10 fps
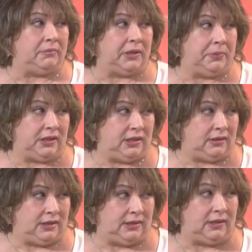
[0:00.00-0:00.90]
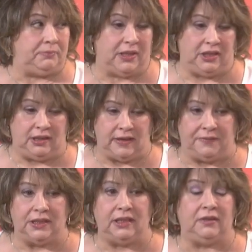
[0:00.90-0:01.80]
The budget, there's a budget
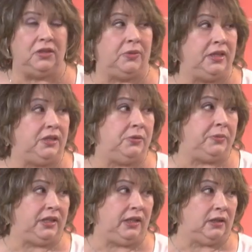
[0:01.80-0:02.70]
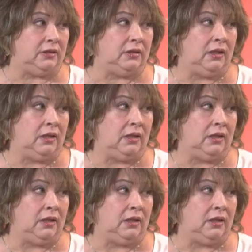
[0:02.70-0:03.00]
deficit of 22 million.